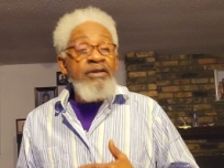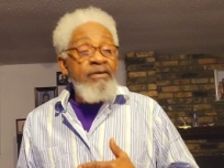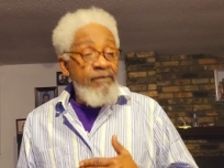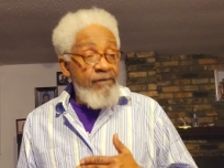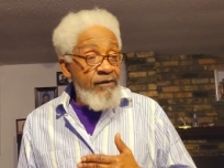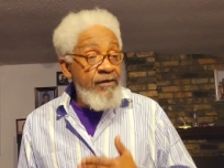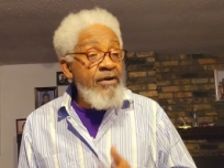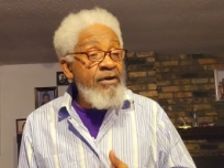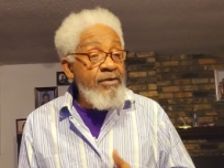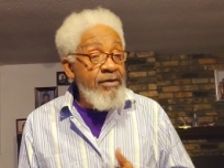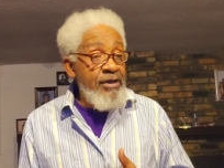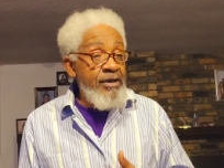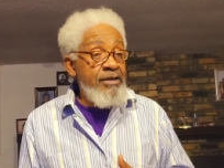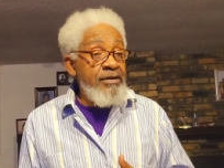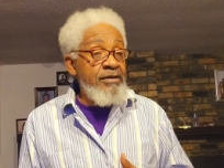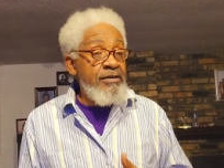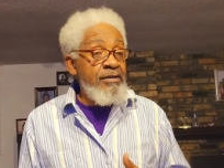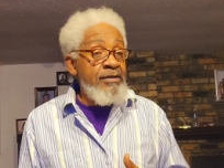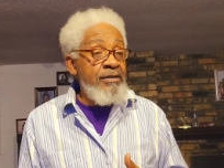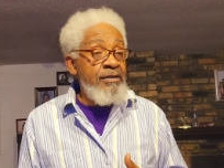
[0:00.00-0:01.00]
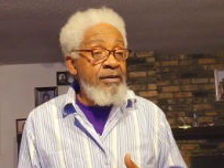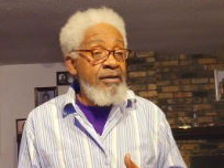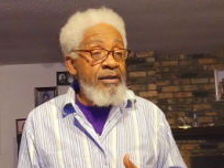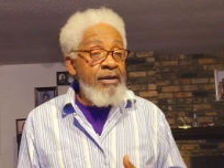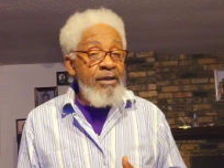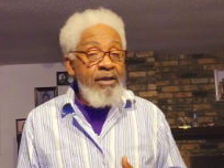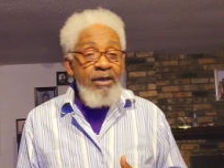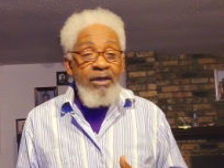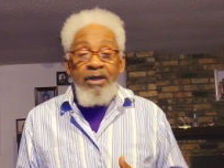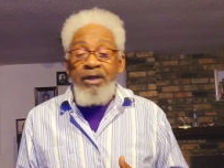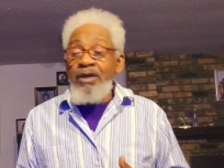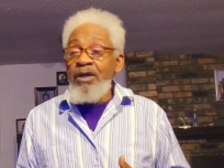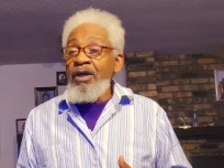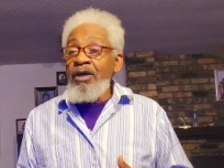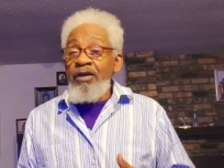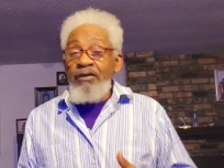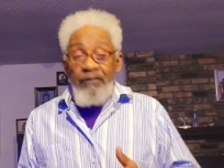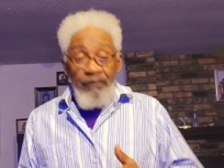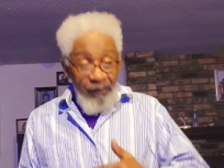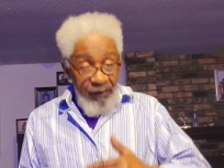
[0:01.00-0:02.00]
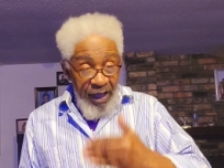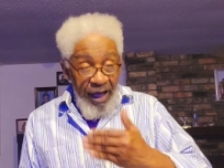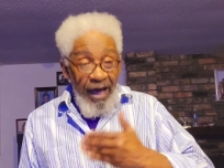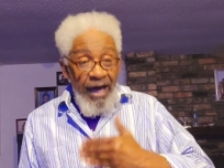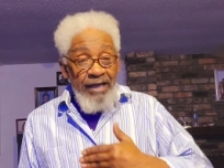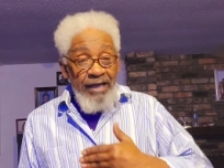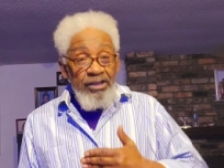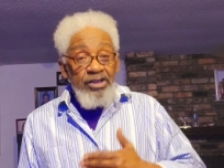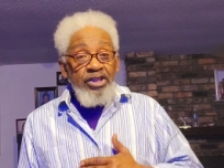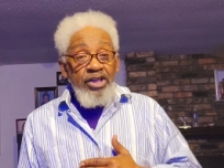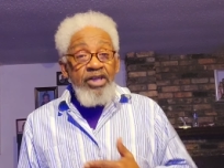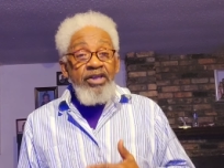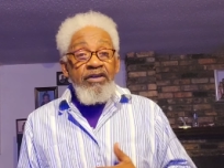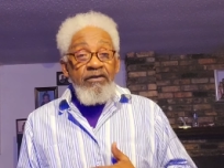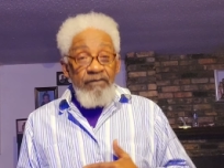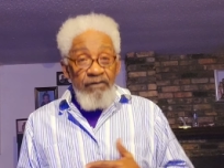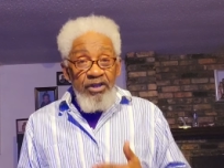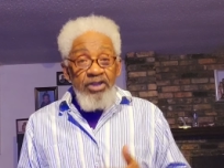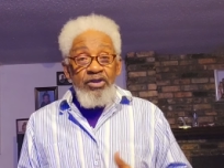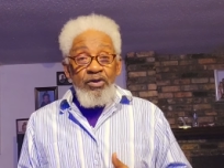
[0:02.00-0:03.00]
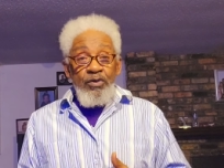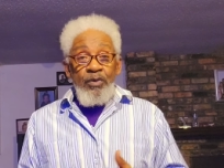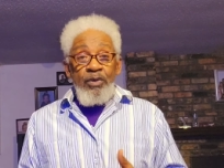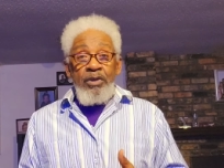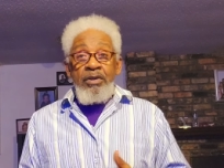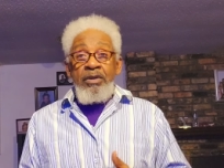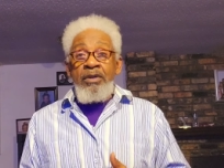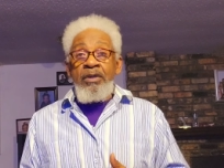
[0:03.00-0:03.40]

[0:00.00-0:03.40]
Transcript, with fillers: for us as an individual